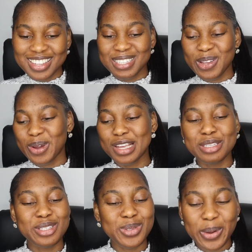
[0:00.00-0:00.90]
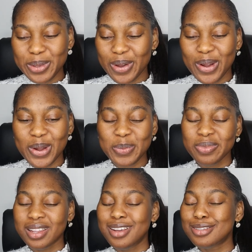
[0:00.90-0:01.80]
So he's so young,
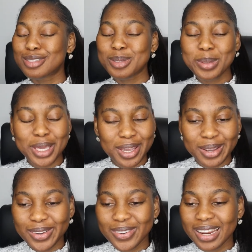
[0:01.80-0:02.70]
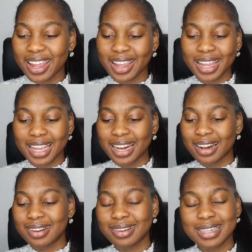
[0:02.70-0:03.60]
he's so cute
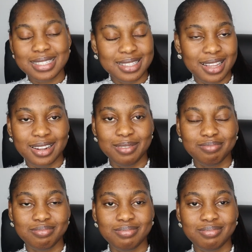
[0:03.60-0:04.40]
and listen,